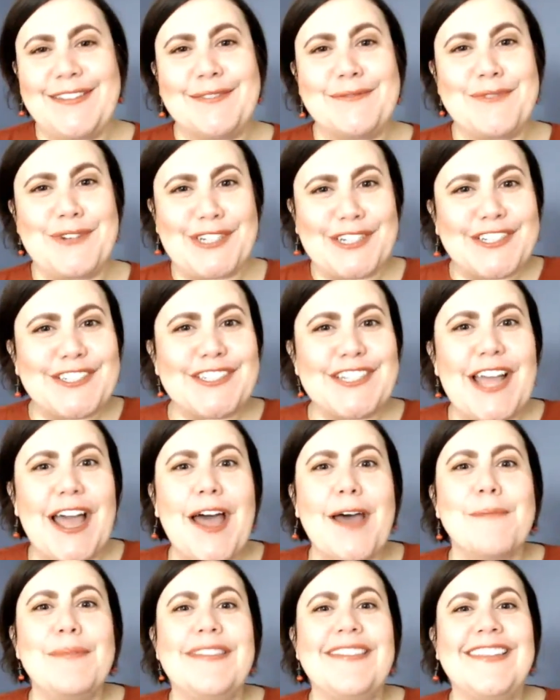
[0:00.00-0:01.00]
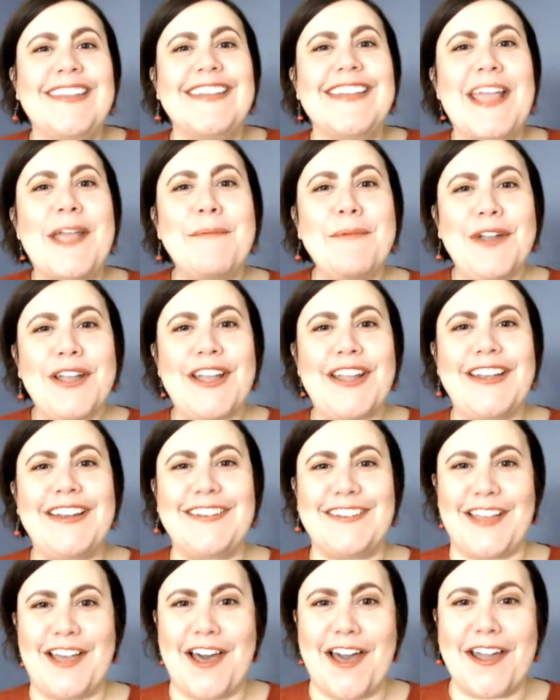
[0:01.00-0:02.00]
workshops. Today, we're going to
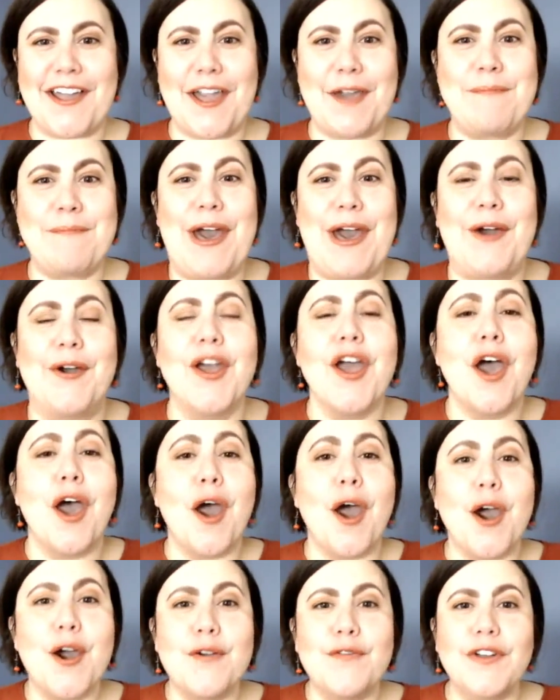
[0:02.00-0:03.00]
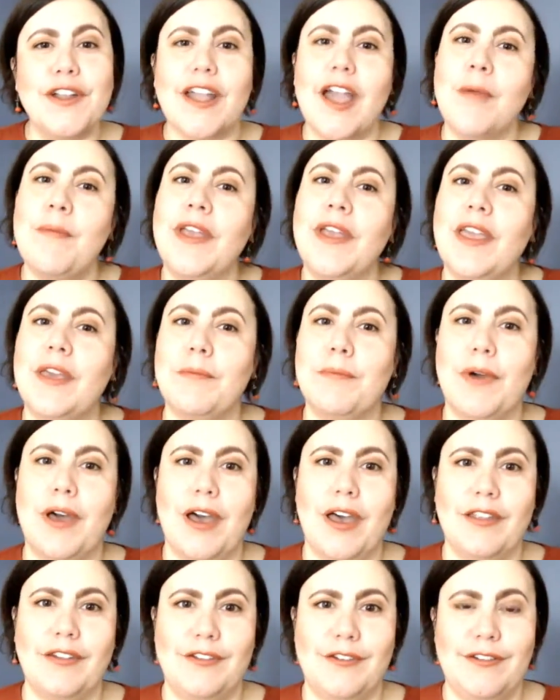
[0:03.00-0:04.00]
talk about overcoming
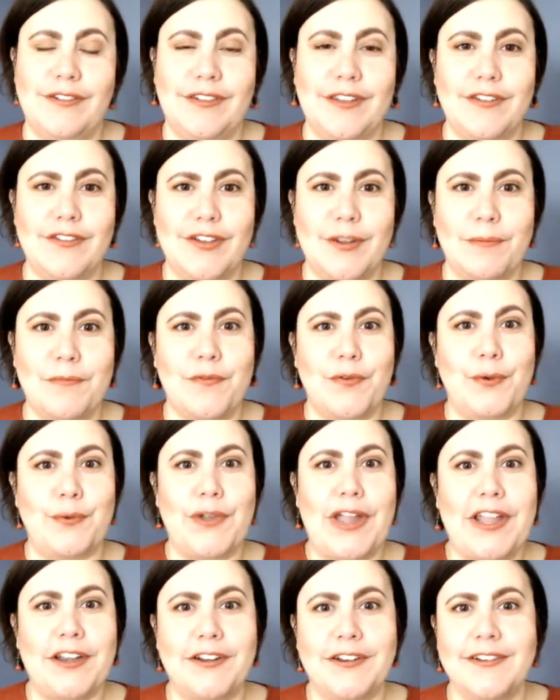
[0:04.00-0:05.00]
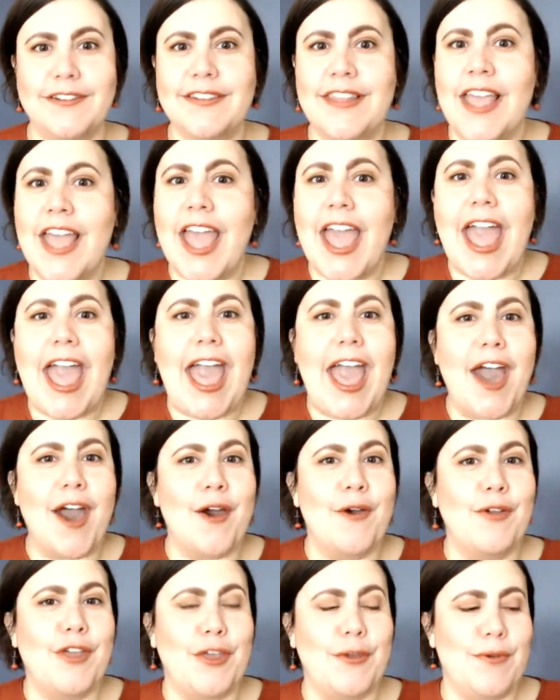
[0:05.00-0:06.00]
imposter syndrome for writers,
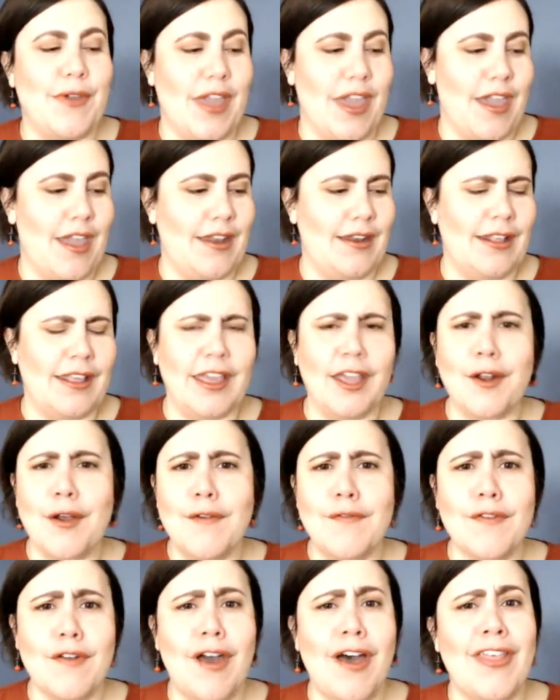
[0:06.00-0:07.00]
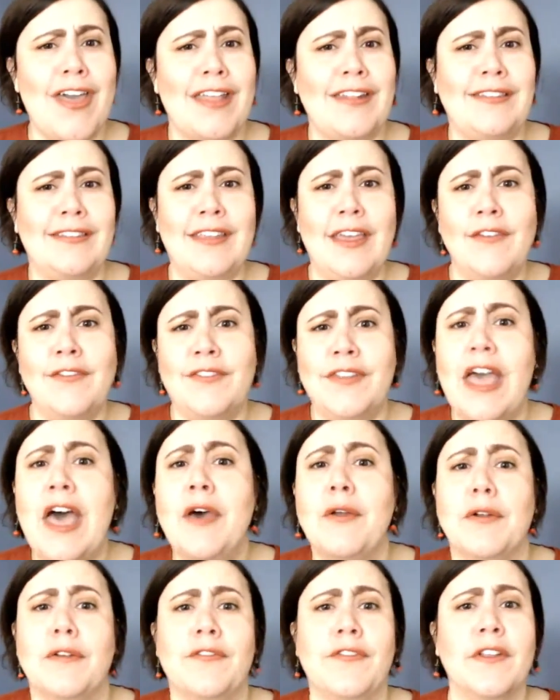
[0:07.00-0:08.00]
how you can get over all that
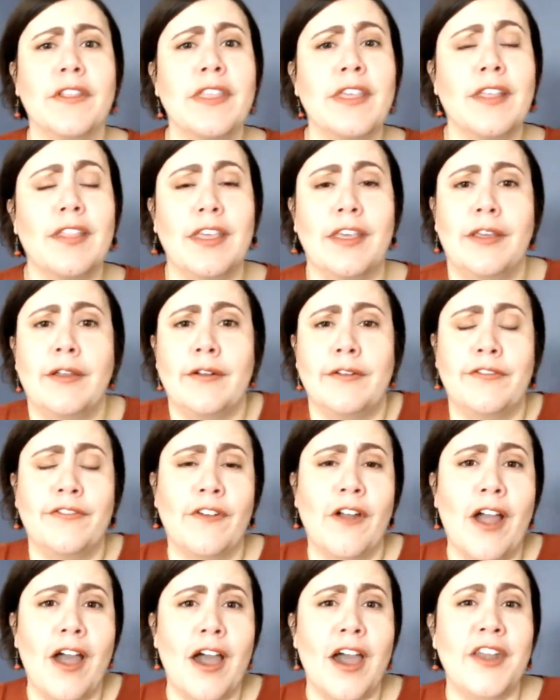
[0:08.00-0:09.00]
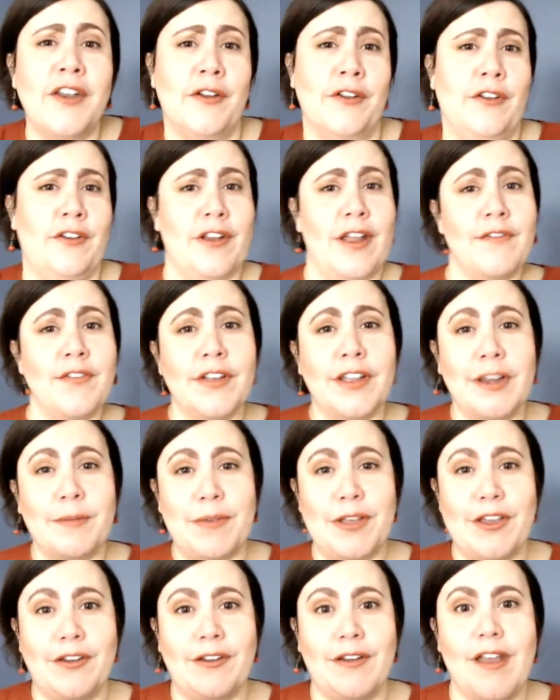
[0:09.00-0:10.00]
self-doubt or feeling like you're a fraud or you're never going to
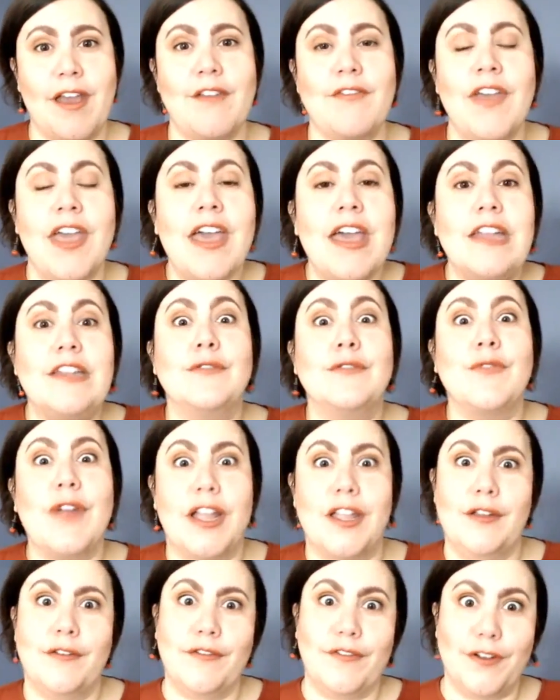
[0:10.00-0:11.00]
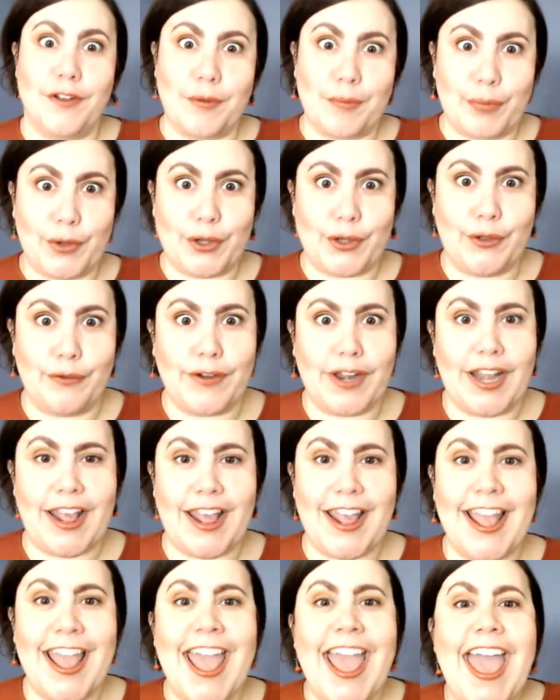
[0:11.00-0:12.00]
be good enough to write your friggin' book
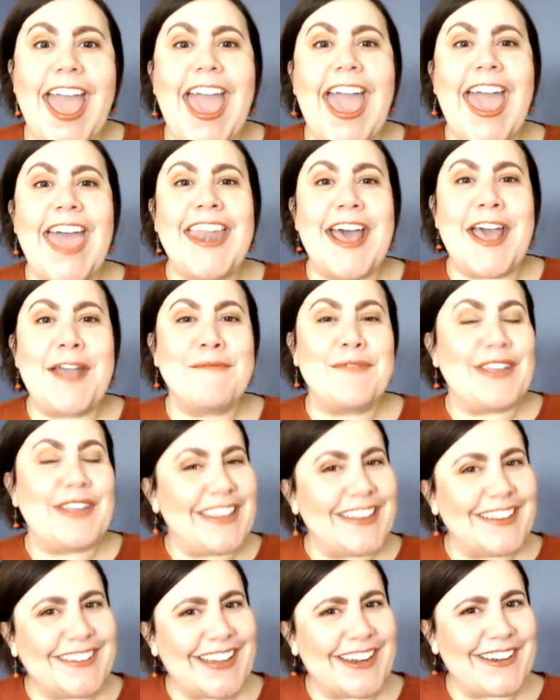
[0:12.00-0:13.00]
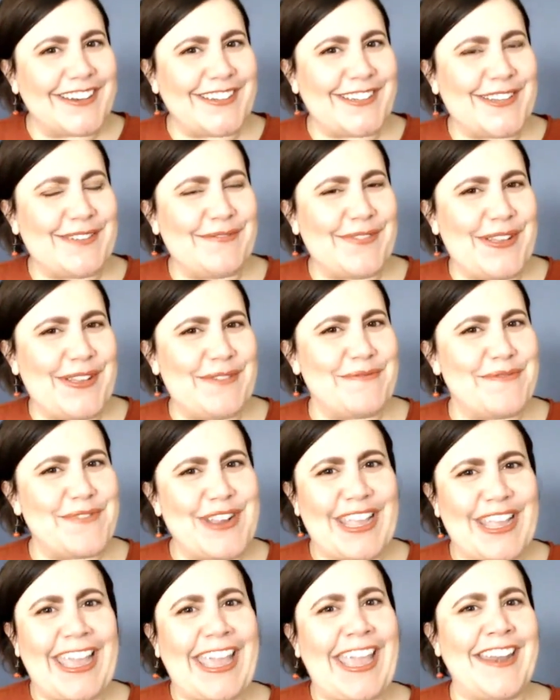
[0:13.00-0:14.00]
already. And I'm really excited to be
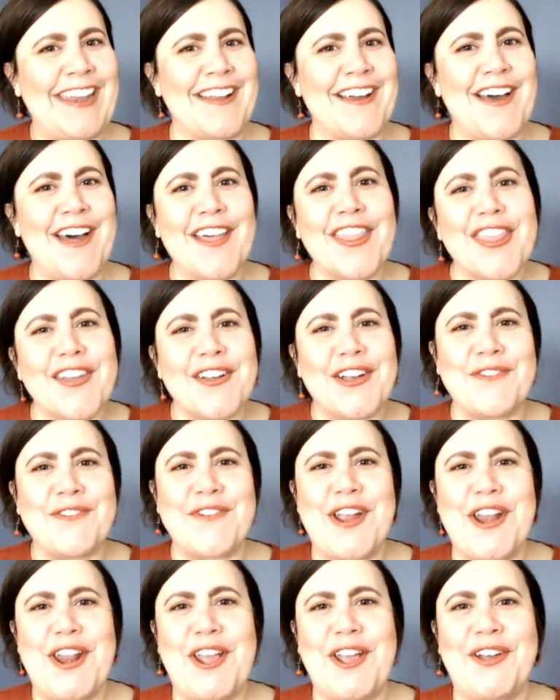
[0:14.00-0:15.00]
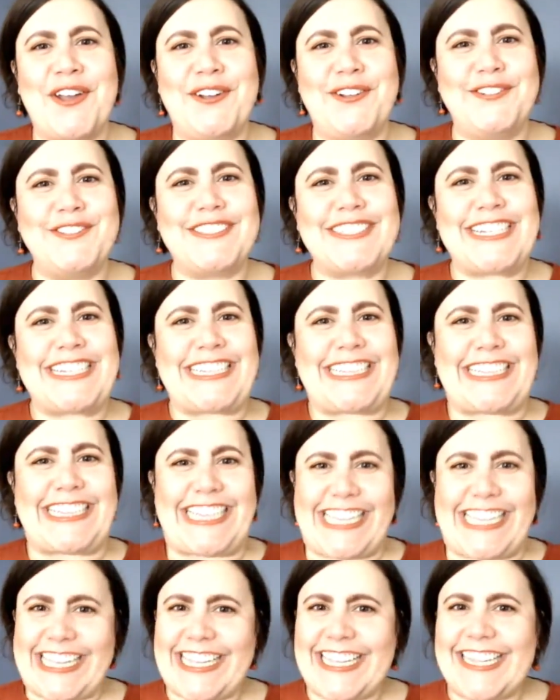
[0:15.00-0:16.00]
bringing in author and writing coach,
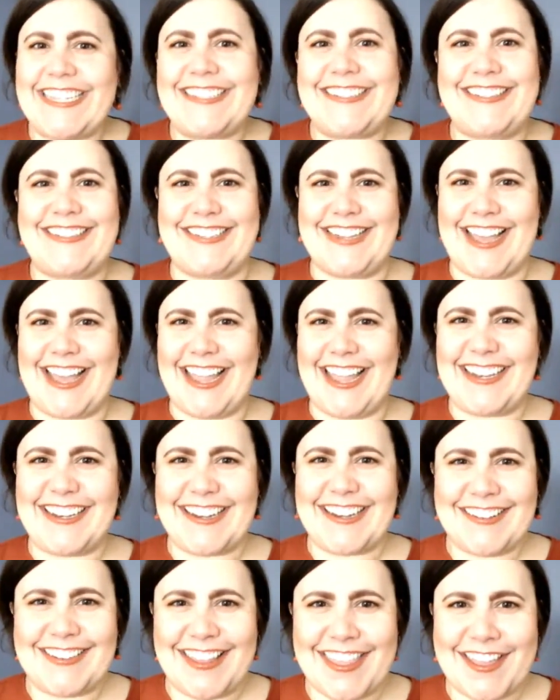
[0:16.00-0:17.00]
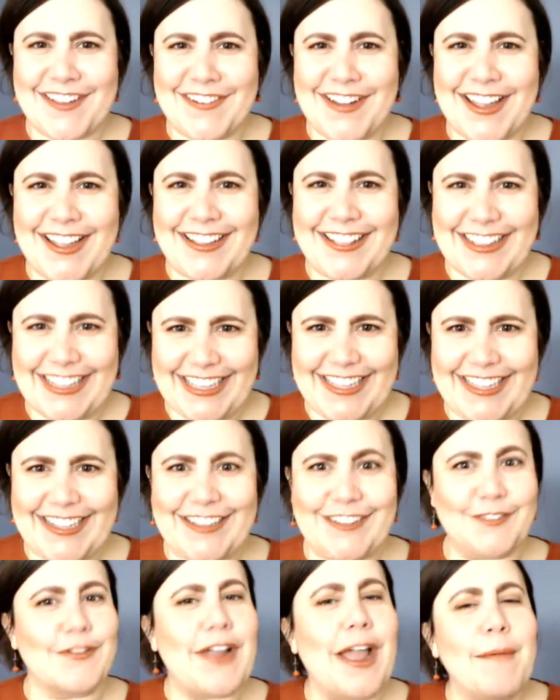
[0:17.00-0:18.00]
Leigh Stein. Did I say that right? Leigh?
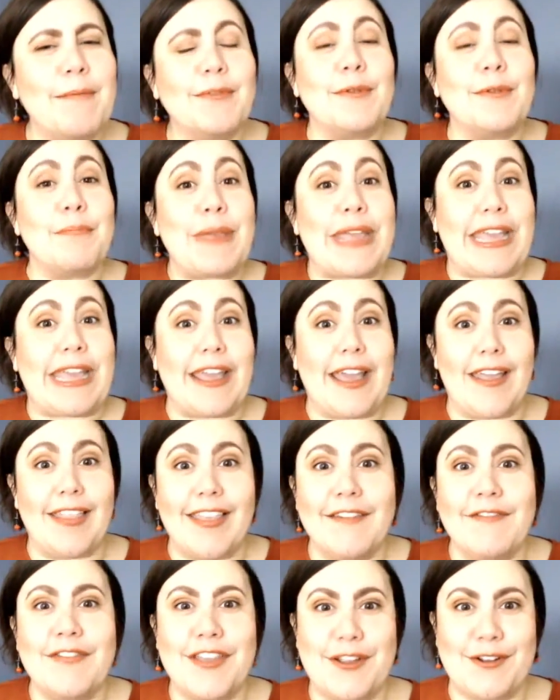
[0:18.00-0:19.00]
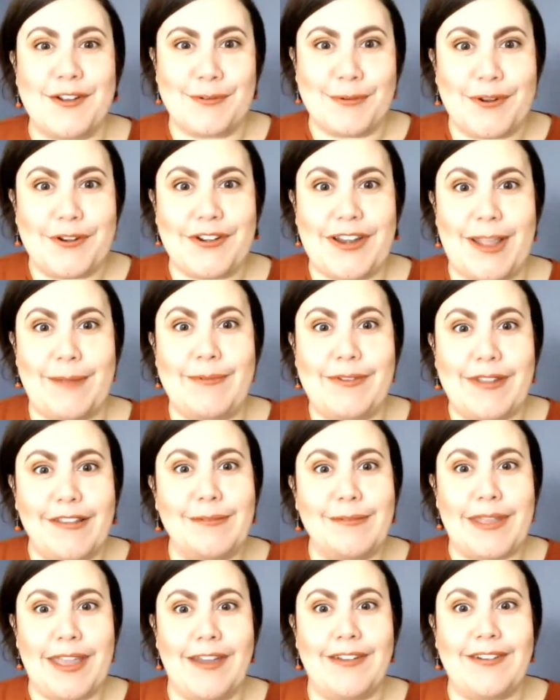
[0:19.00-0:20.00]
It rhymes with B. I love that your Twitter name tells me how